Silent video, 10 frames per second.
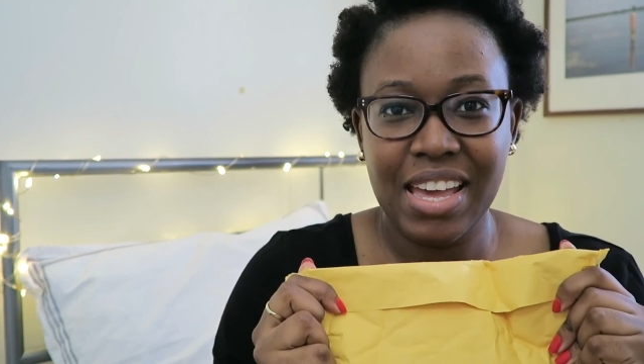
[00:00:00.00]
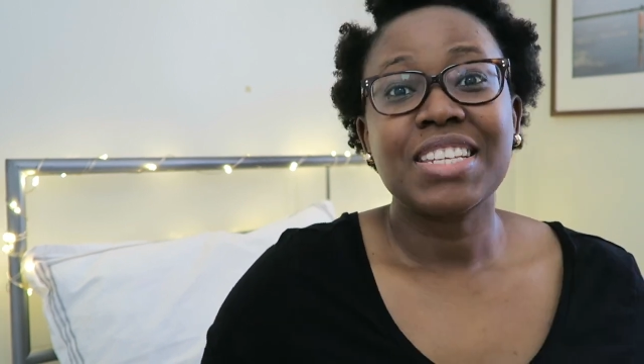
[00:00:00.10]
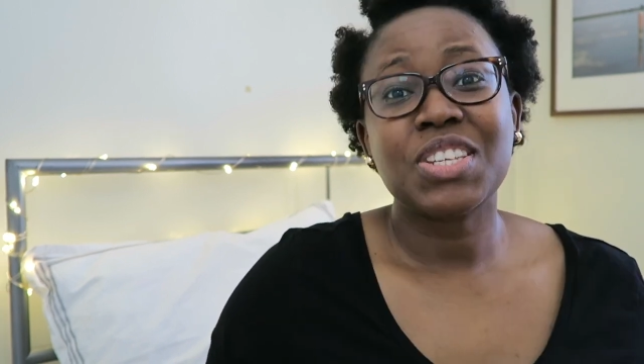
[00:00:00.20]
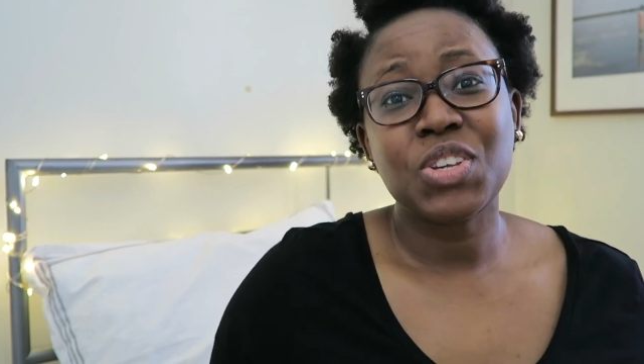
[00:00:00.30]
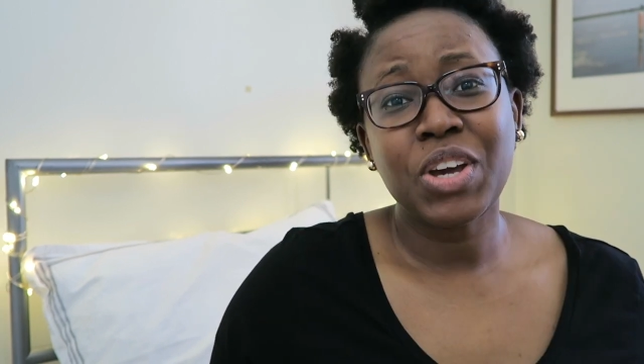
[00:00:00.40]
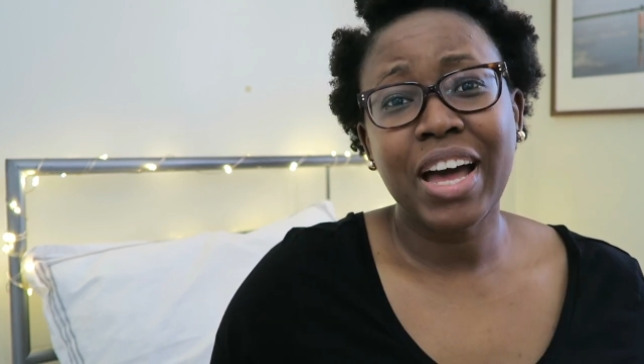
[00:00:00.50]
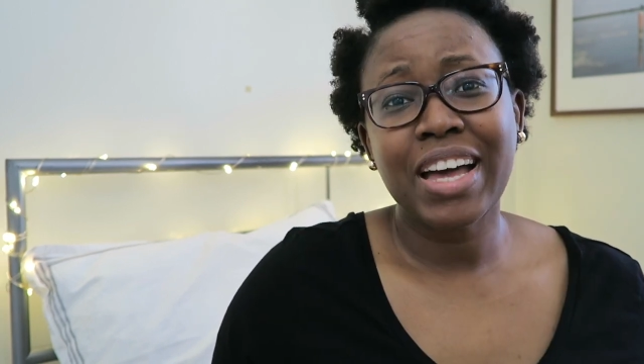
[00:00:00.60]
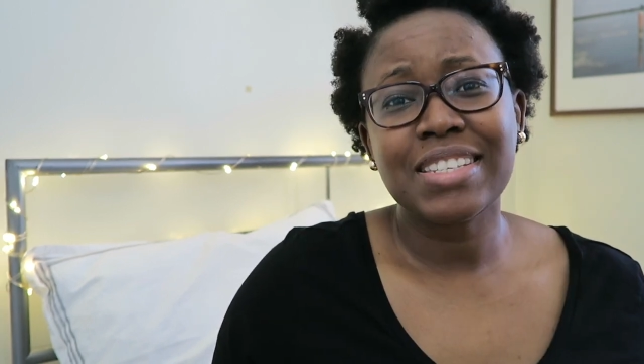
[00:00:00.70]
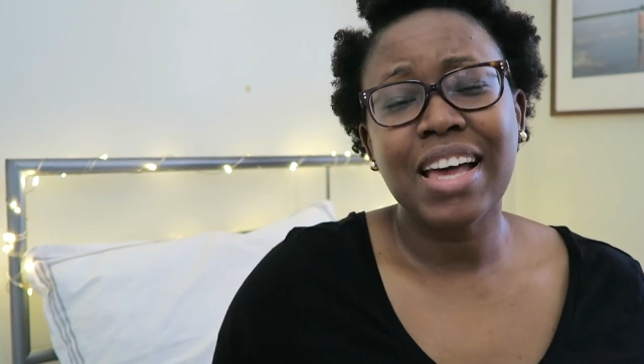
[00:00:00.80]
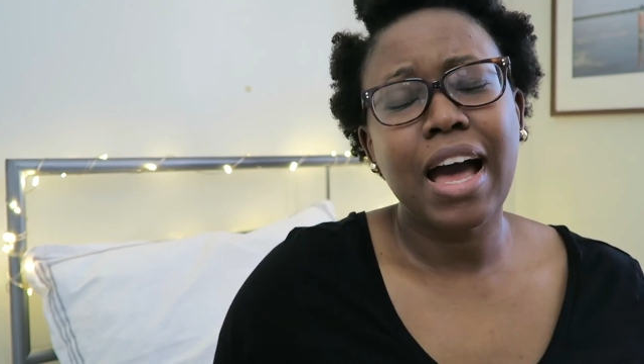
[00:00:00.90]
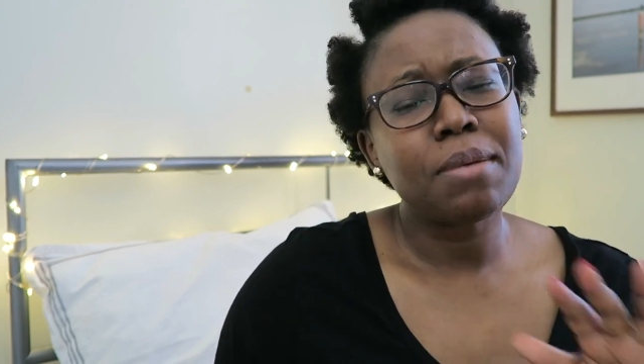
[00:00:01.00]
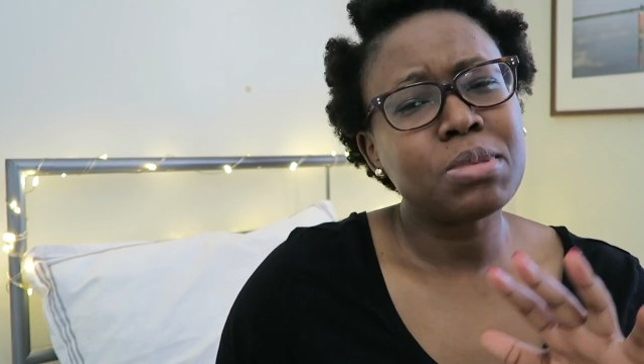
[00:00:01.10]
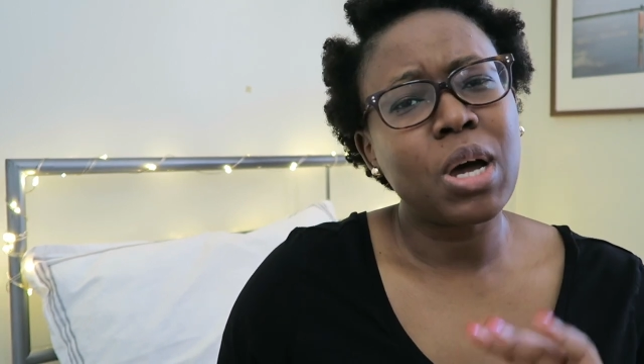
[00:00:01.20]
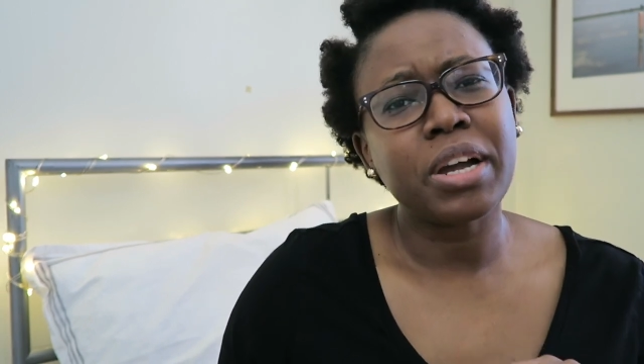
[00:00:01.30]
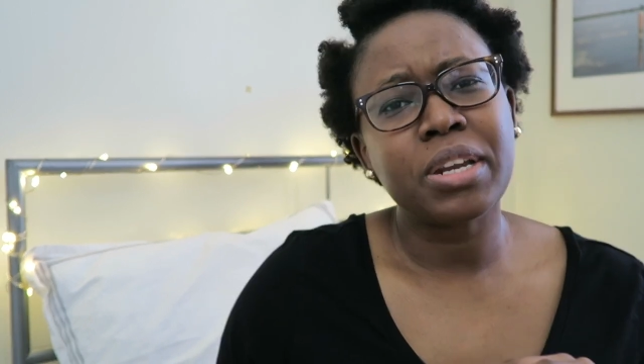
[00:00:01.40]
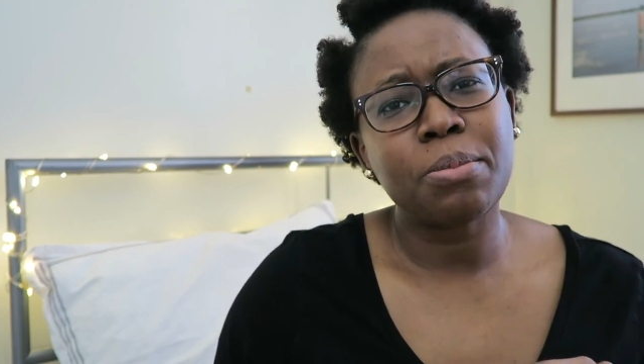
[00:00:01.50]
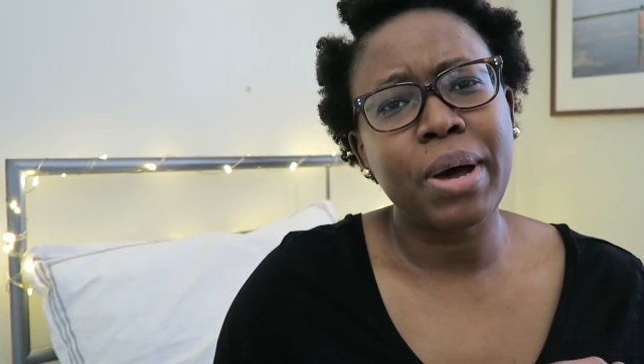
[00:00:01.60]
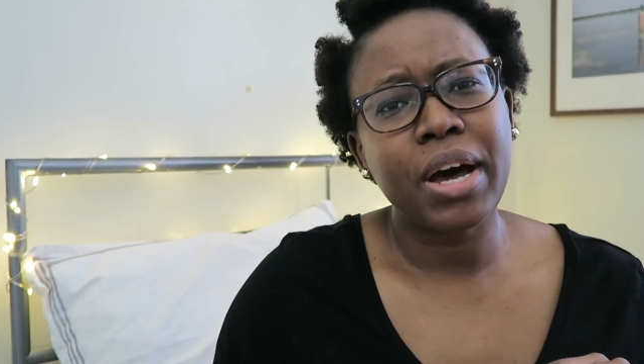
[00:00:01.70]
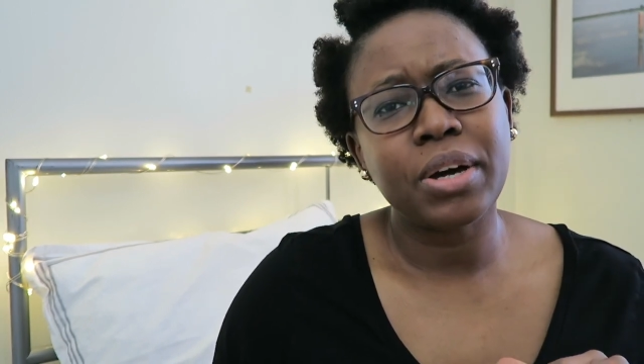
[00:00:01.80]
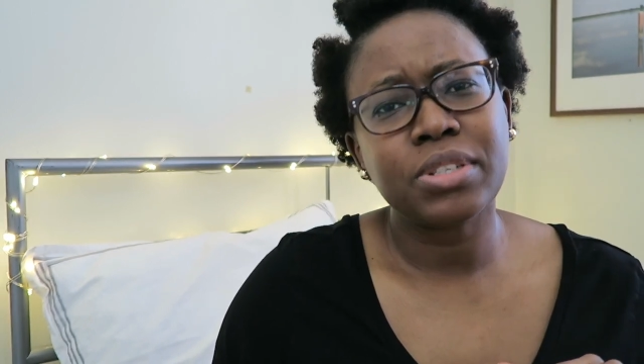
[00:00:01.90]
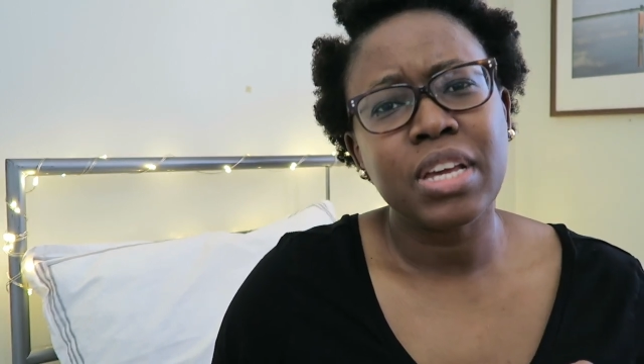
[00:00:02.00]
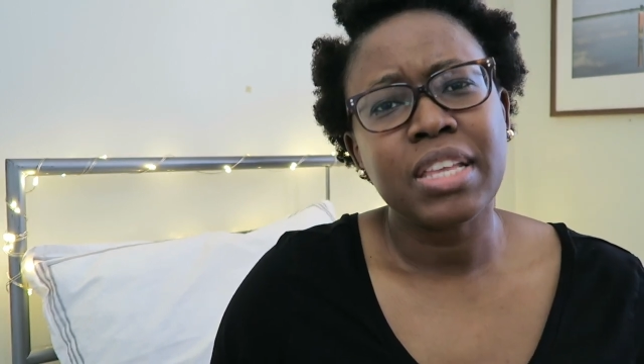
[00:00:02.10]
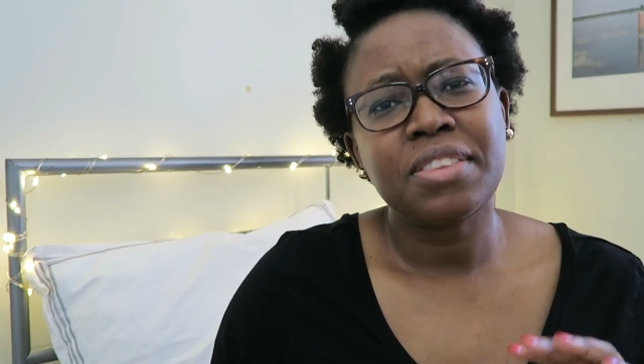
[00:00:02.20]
So you guys, I'm talking about